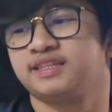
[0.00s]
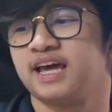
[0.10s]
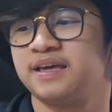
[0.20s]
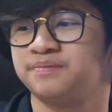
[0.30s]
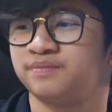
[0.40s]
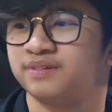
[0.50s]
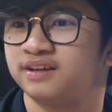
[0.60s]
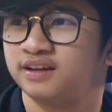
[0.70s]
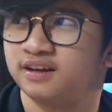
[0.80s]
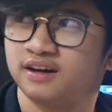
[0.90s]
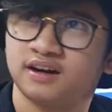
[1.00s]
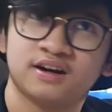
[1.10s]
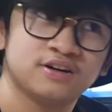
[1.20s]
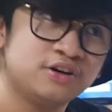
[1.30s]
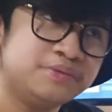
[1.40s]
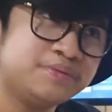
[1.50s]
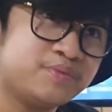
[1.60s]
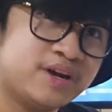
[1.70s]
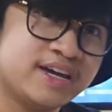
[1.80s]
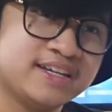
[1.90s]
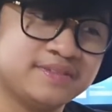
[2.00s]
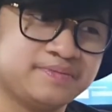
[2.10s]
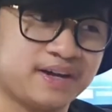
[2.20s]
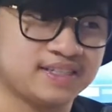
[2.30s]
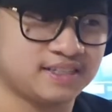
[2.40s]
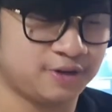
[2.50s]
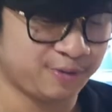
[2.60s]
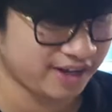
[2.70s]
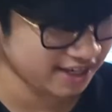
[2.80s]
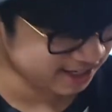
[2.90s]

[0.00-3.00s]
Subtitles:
time Kobe Bryant passed away,